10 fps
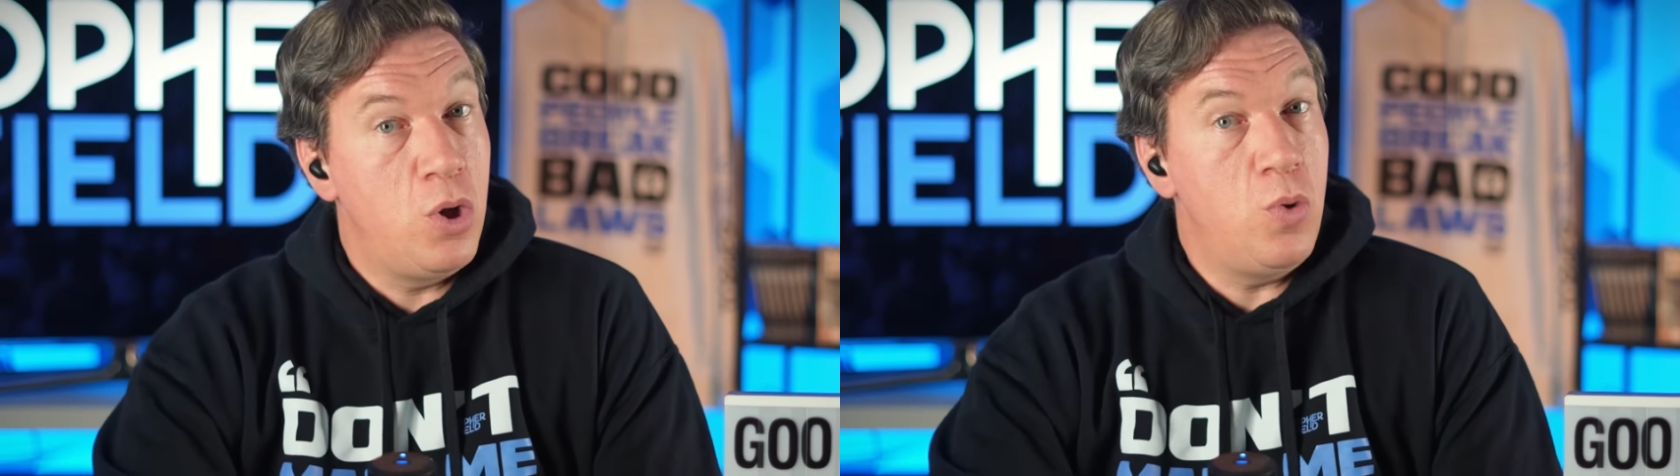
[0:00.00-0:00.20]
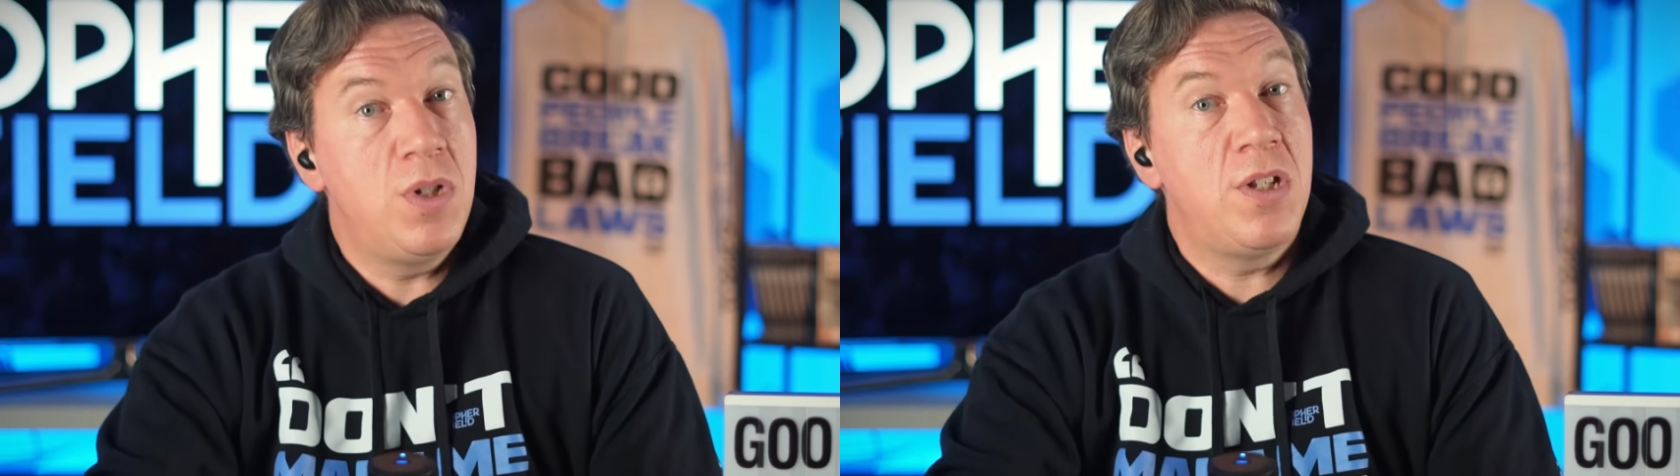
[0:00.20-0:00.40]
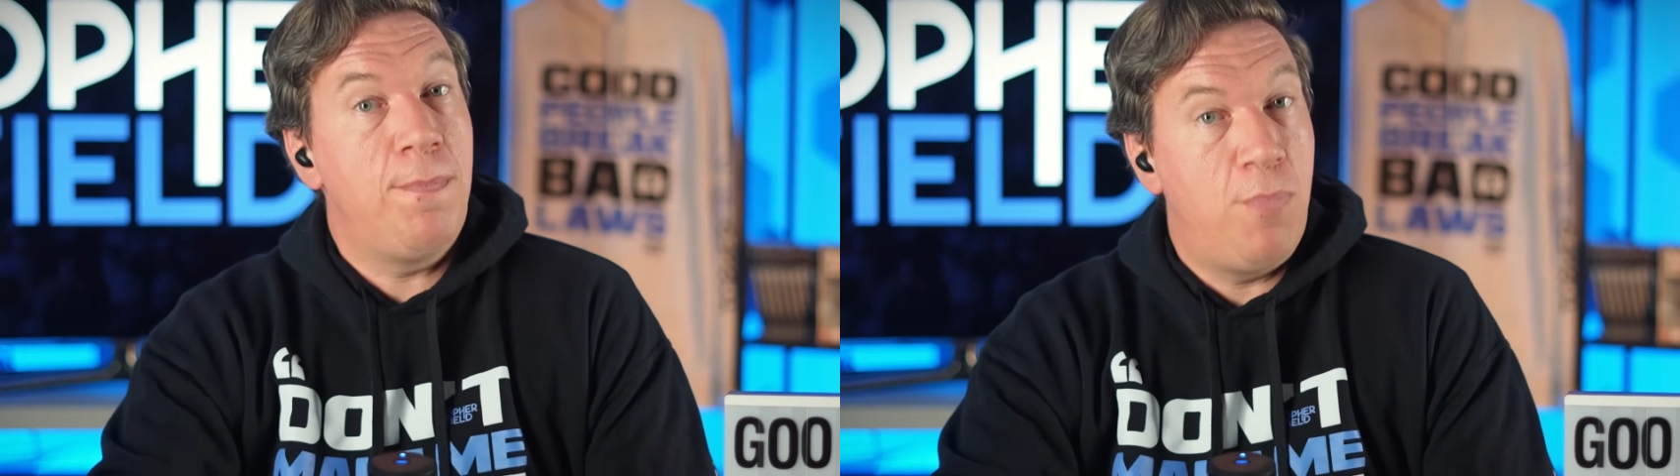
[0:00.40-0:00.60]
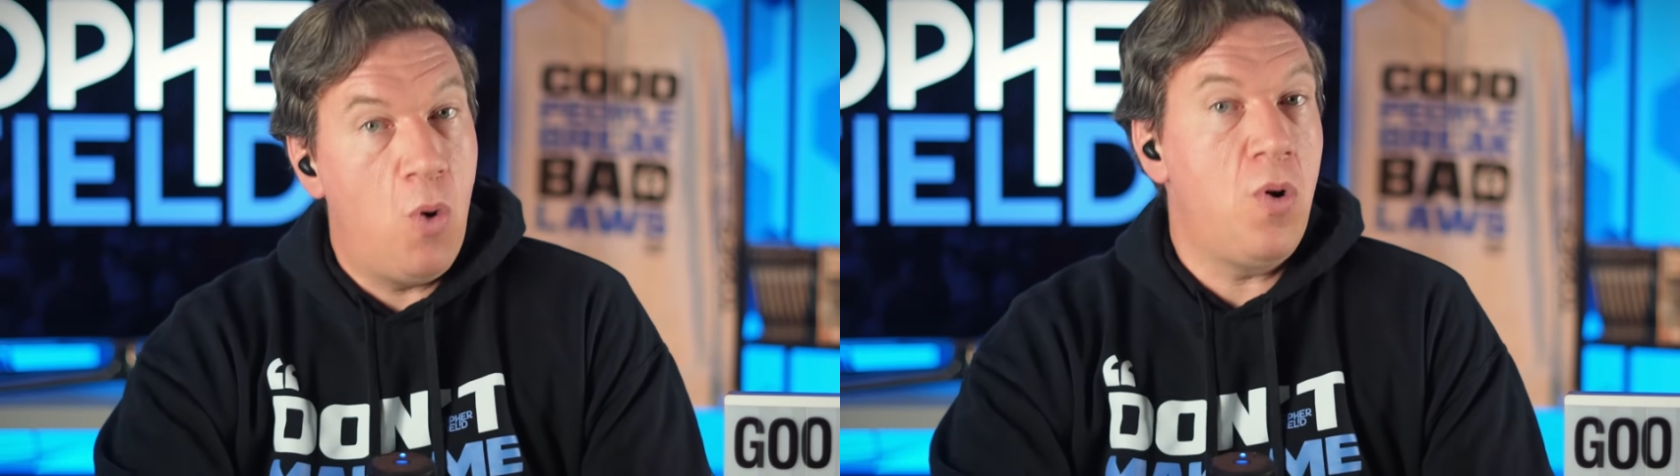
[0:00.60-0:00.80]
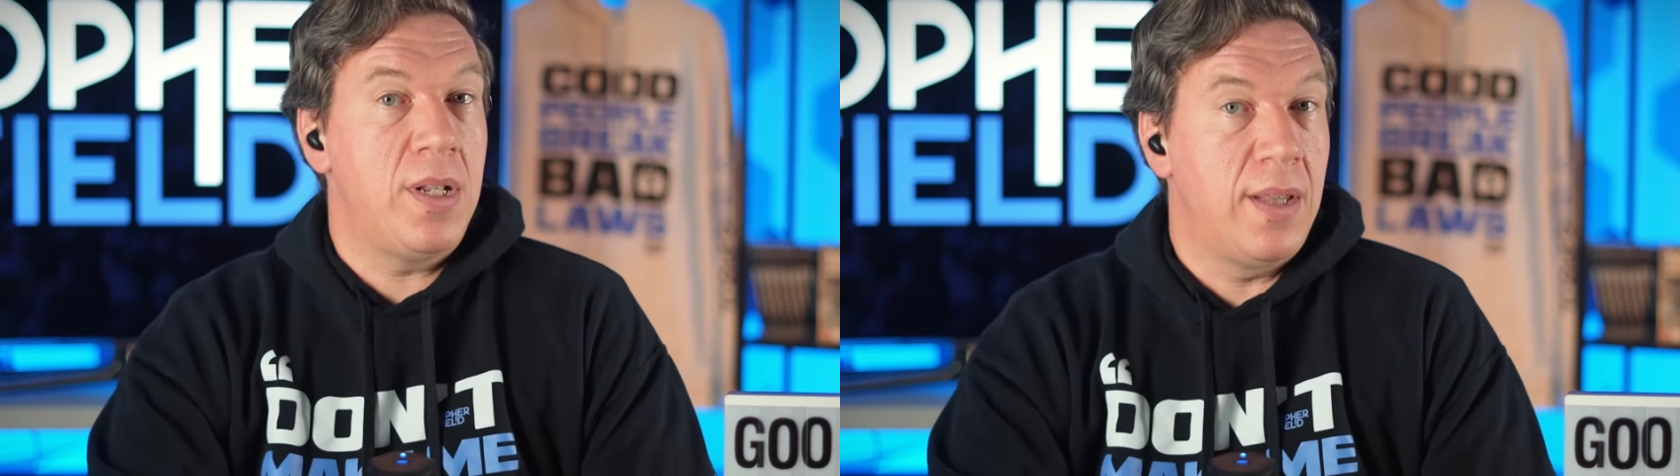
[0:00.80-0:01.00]
to
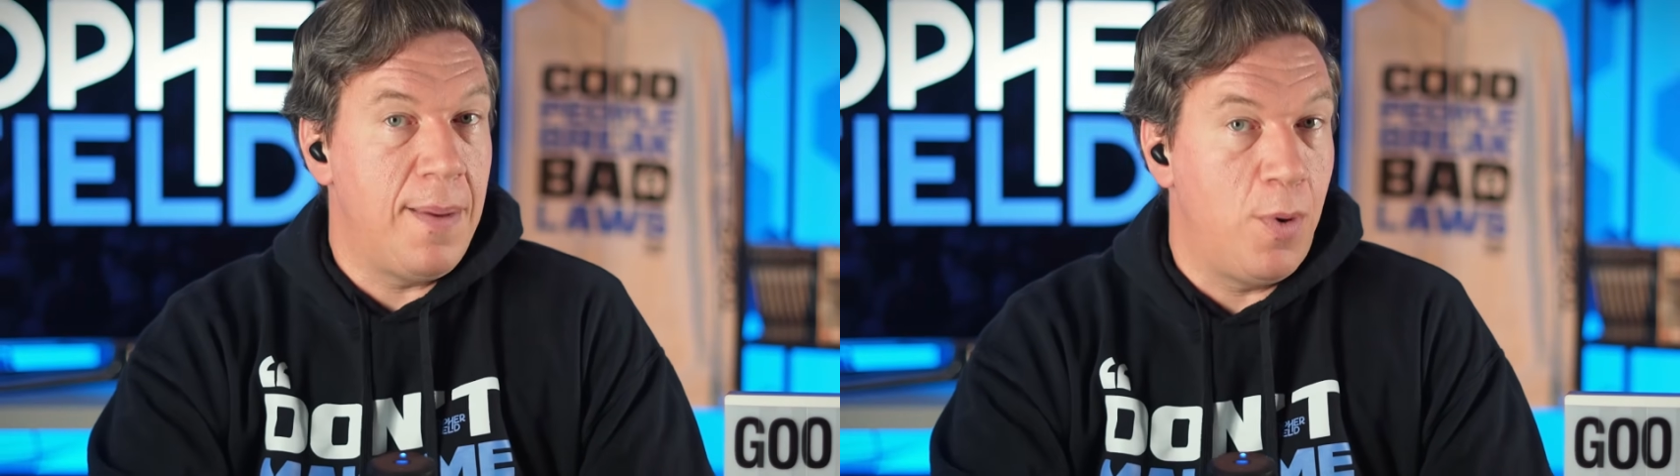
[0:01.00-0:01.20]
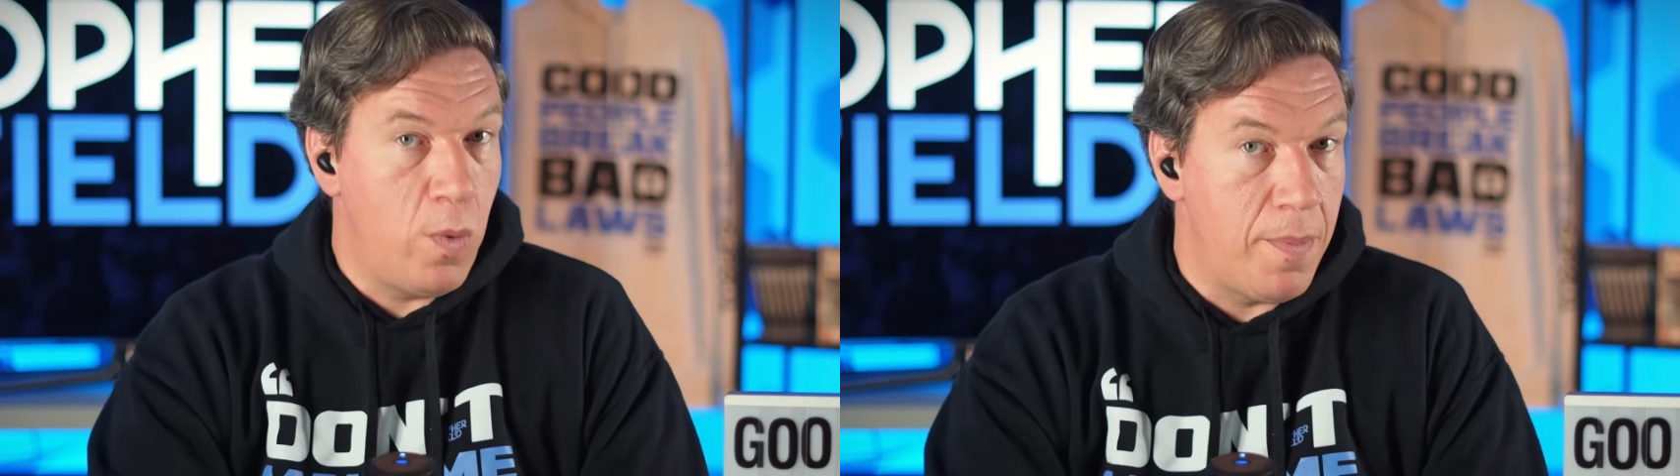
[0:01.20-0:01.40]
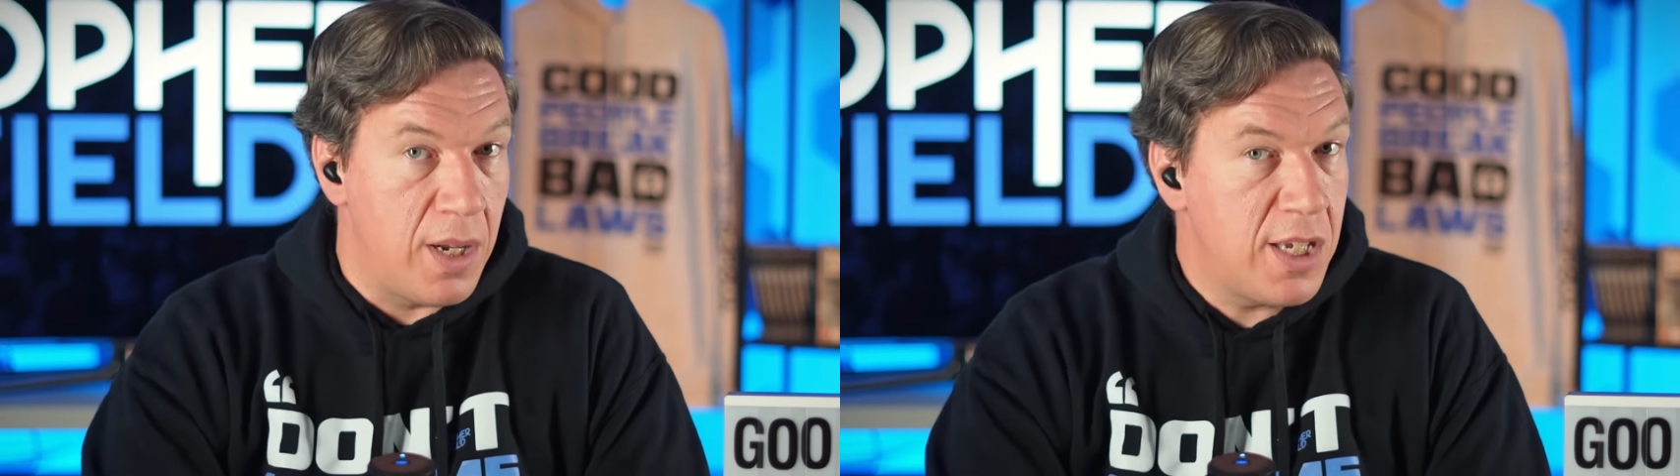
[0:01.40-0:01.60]
support Labor women,